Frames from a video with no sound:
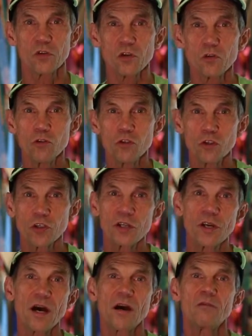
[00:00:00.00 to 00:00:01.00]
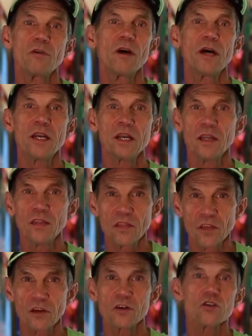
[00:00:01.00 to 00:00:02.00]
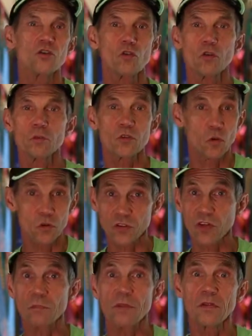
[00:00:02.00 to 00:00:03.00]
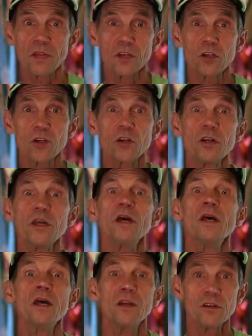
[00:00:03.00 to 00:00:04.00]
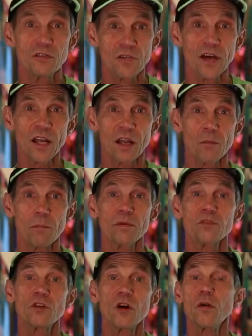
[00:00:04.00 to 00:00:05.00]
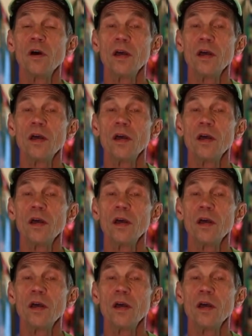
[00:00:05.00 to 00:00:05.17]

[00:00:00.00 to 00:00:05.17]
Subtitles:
You should not run in thunderstorms or something that could develop. So